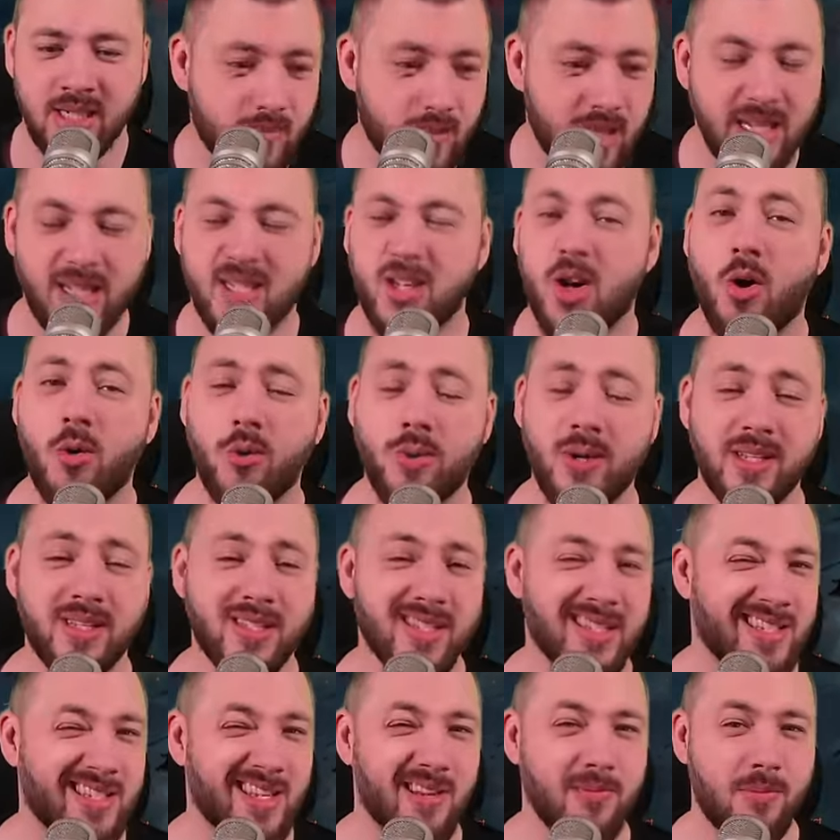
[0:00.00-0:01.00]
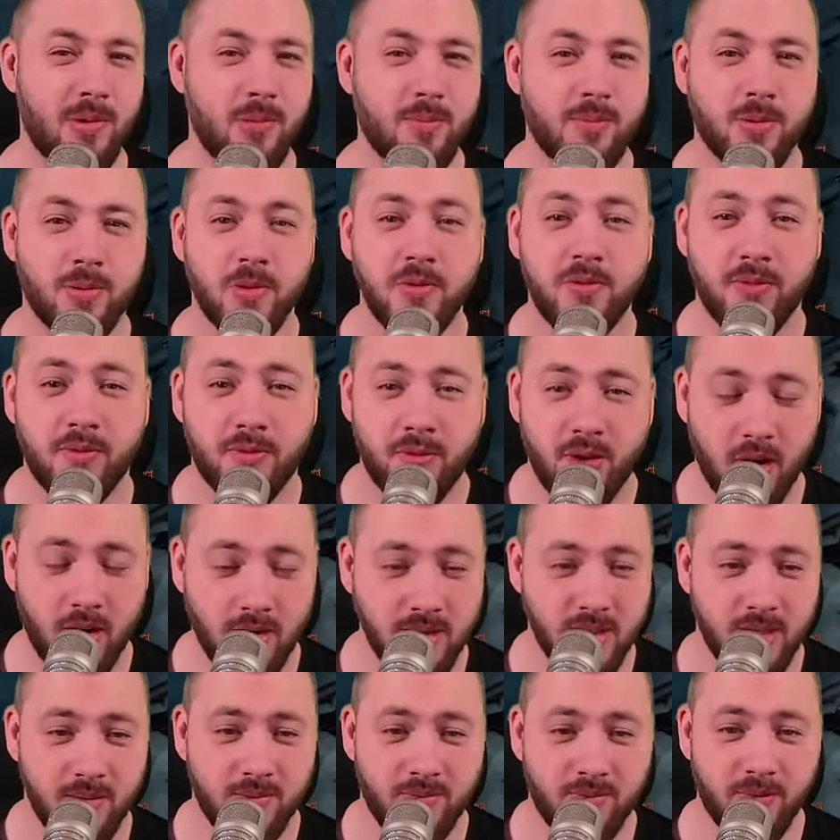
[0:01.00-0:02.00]
is always a simple proof of
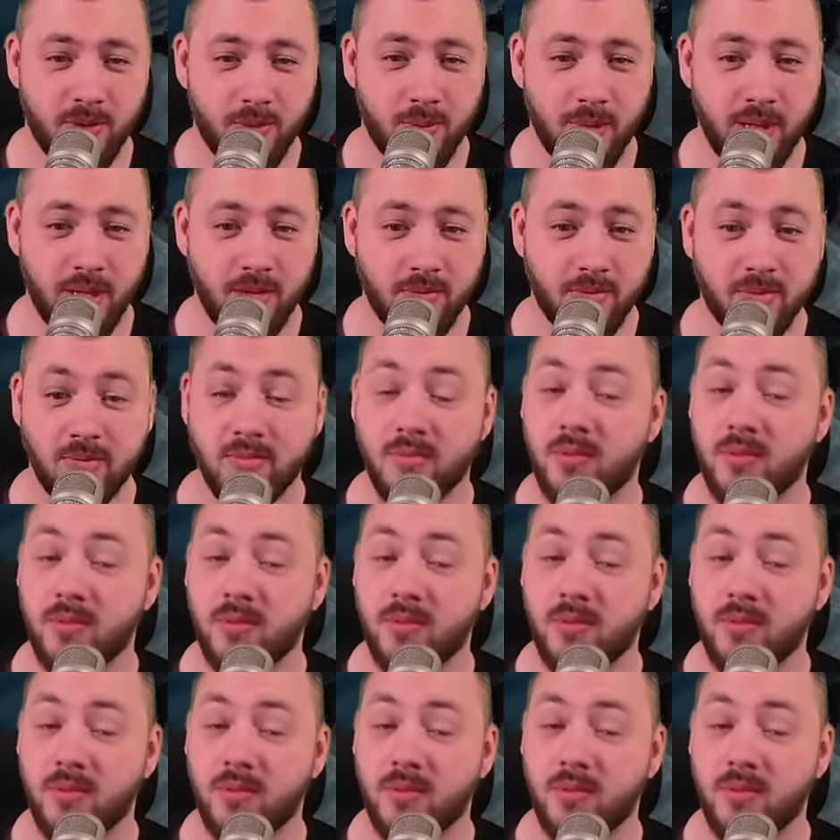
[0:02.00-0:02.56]
concept for me.